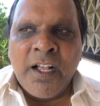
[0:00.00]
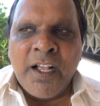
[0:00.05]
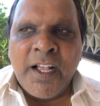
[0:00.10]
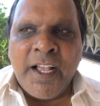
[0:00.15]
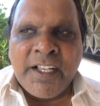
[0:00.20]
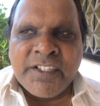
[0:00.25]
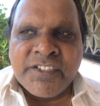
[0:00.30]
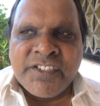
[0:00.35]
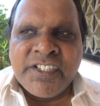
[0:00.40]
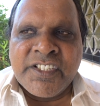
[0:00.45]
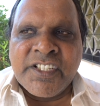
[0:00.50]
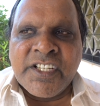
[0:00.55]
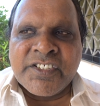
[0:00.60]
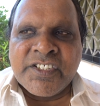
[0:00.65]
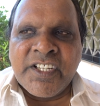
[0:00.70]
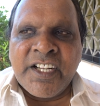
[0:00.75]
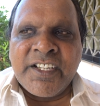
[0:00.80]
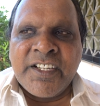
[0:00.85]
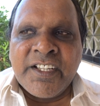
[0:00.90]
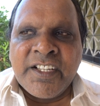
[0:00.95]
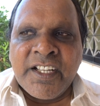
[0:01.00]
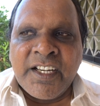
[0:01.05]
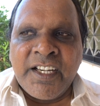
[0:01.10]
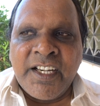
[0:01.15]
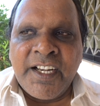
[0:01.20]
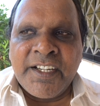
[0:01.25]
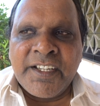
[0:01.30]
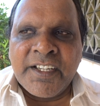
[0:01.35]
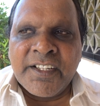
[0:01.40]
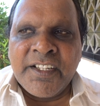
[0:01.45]
as Jesus said,
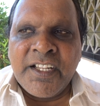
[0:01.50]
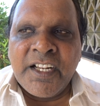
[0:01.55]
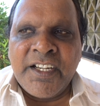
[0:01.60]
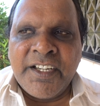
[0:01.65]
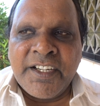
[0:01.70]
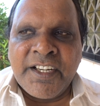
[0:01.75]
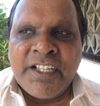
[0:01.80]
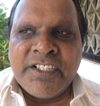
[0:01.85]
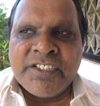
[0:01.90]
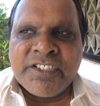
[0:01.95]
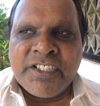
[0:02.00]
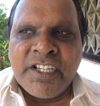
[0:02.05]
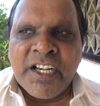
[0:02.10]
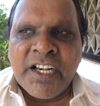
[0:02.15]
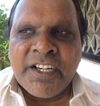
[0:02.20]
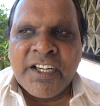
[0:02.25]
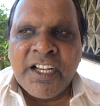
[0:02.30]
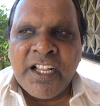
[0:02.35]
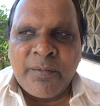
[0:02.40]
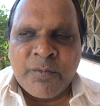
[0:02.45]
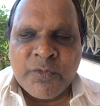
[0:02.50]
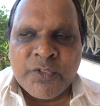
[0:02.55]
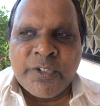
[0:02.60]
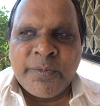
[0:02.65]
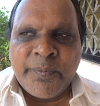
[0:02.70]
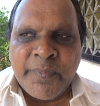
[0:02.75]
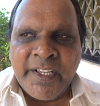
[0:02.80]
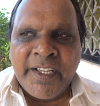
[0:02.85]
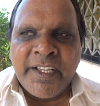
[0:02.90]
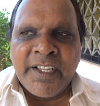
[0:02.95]
let the little children come to
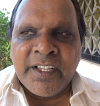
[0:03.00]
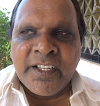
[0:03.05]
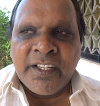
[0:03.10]
me.